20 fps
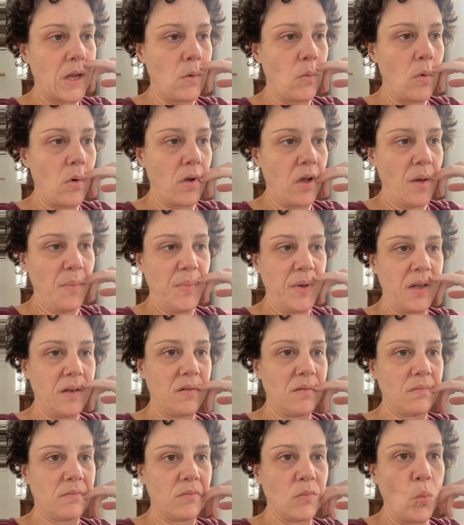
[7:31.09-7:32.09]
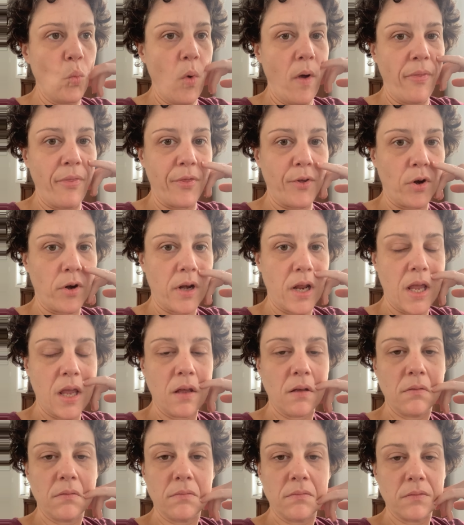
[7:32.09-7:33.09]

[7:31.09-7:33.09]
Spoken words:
woke up at 1:30,